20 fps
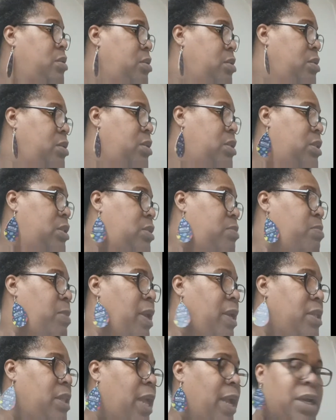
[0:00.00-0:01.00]
Just
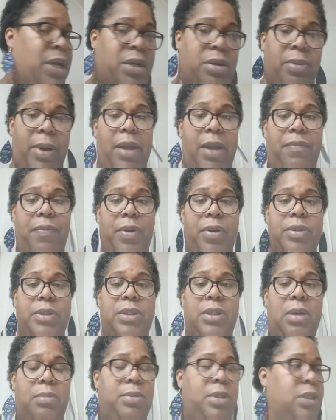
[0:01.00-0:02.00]
make like a gravy or
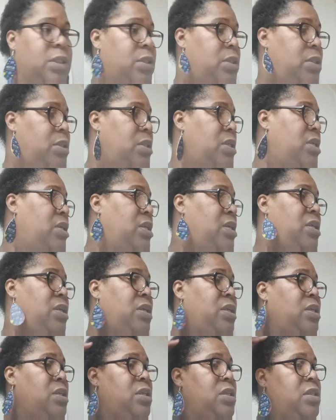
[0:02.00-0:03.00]
something
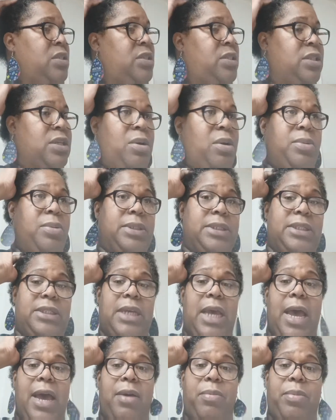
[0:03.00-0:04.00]
to go on the
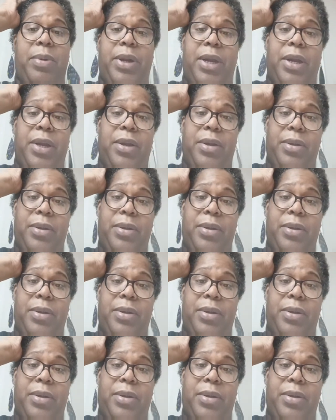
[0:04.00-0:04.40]
side with it.